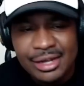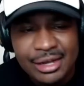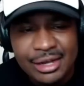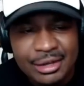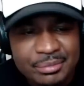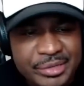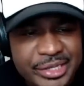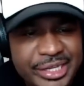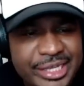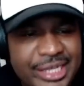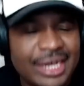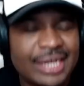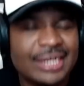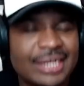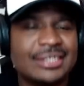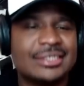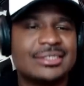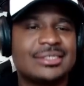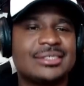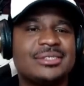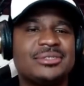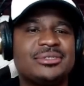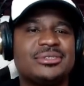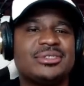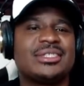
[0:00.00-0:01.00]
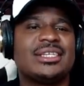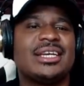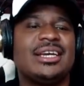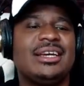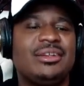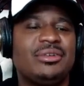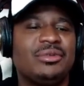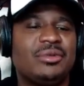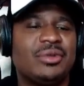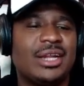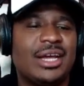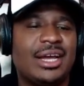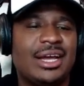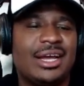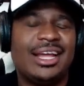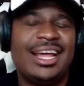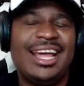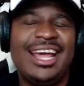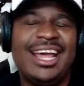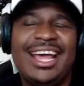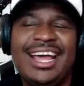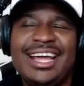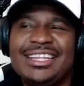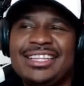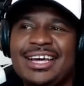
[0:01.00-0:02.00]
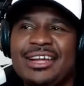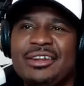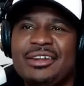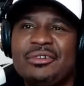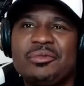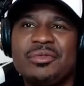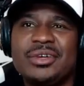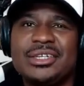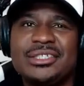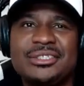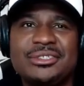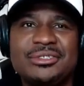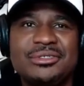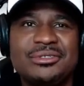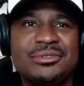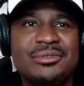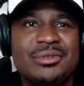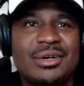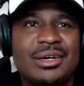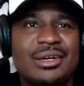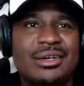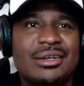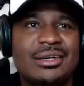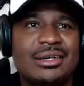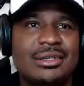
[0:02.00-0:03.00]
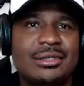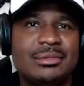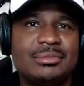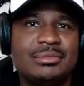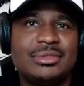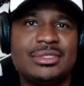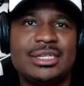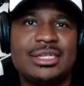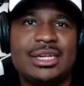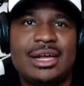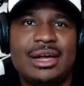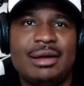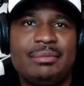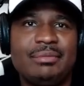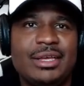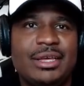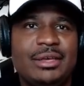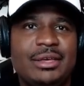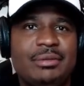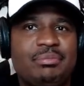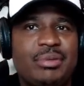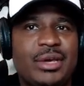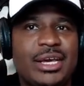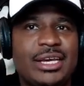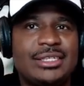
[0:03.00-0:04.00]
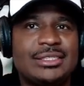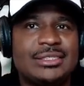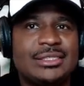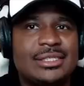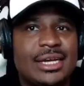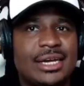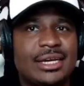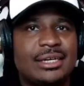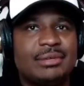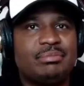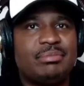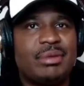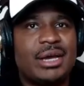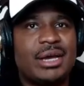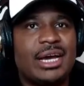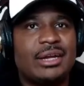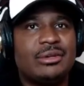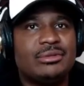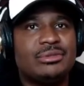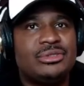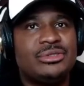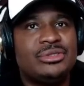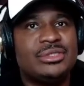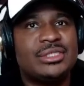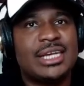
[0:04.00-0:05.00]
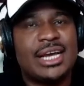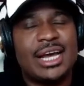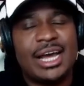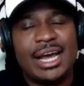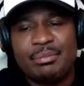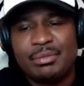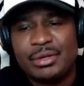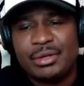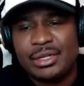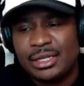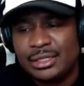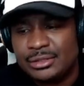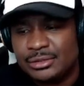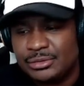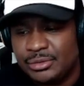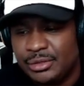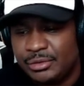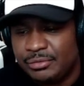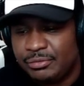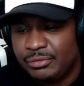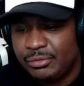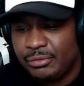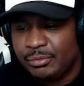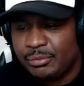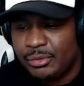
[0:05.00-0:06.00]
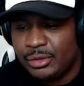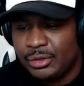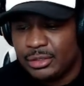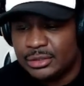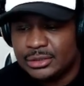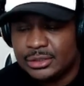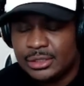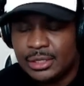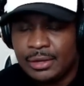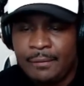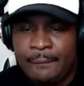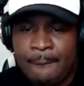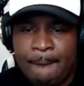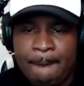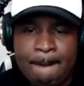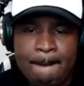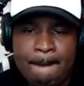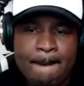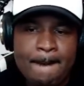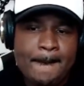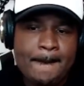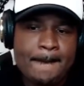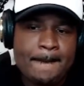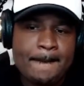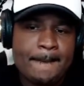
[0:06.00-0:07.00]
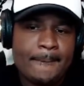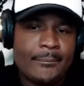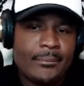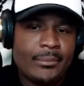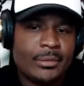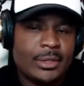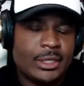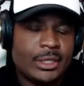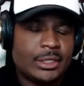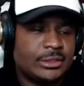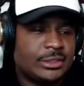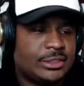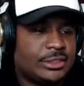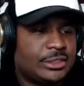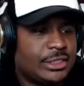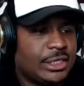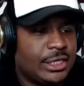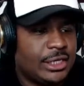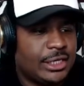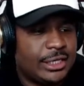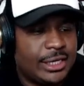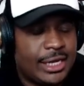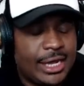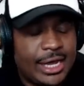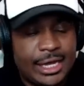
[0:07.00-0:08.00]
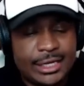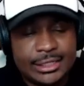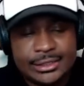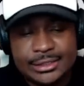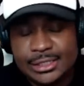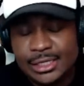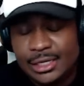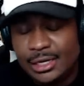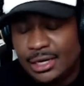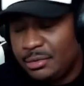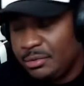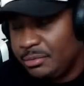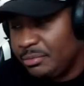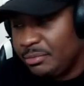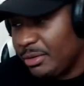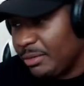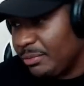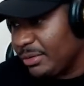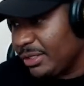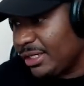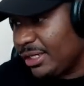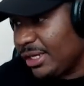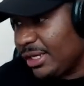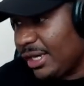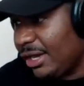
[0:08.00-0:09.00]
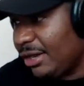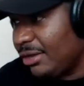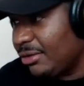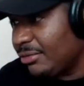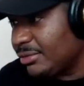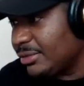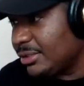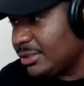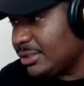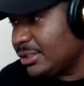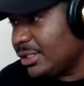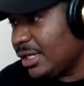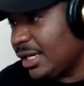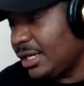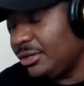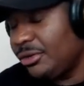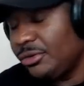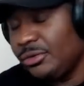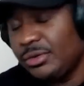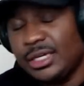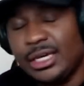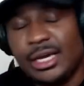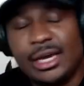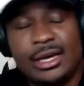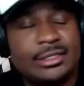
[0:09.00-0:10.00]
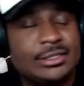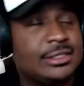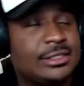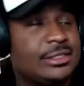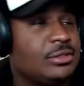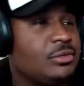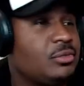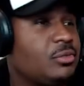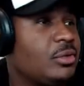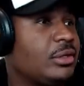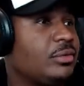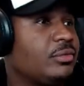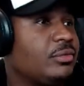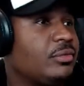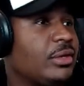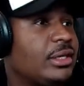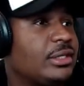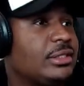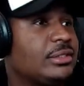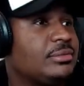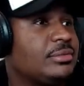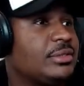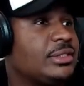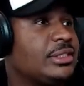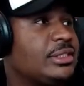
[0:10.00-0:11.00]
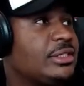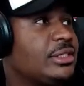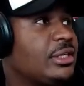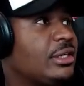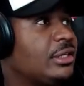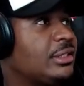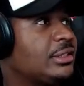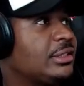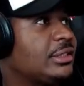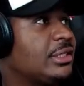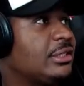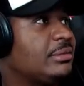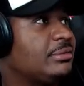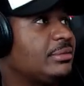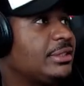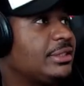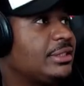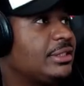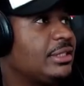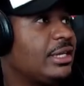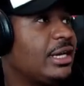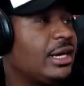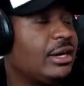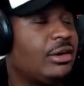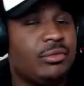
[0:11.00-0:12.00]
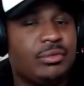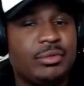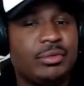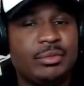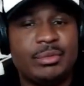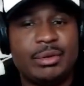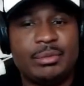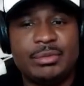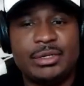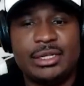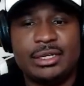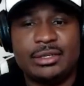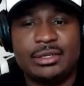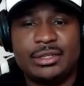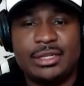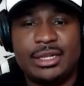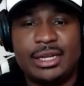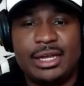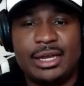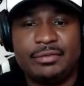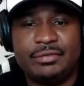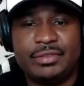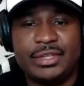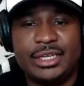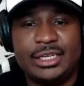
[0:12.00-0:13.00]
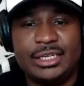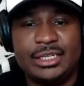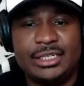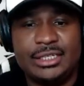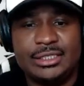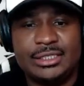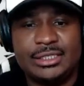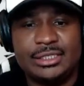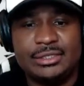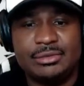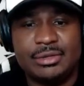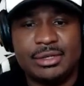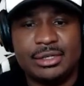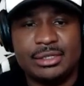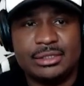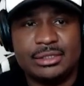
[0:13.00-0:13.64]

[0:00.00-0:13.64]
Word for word: He kind of still stayed on that that original, um, you know, what I mean, pace that battles. Used When's the last time he back? For month. Shit, last time I remember Cal. I know Cal did the one rounder with John John, but shit, I don't remember nothing after Eazy, right?